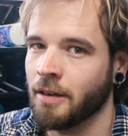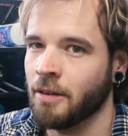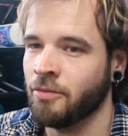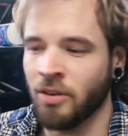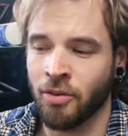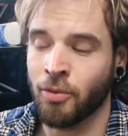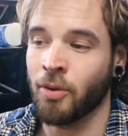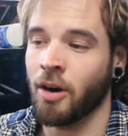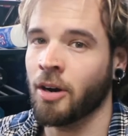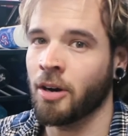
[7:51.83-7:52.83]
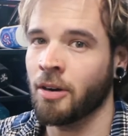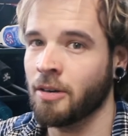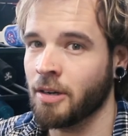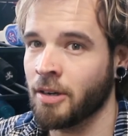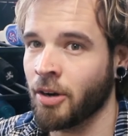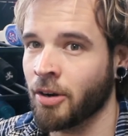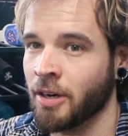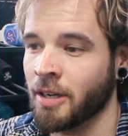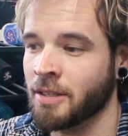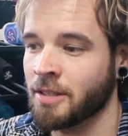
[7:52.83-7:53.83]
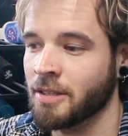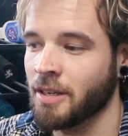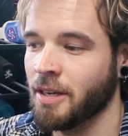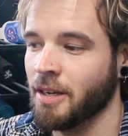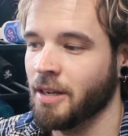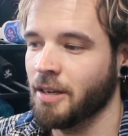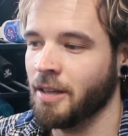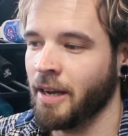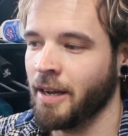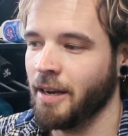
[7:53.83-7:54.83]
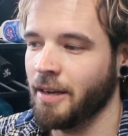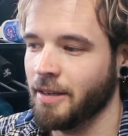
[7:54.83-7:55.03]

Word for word: If you are an artist that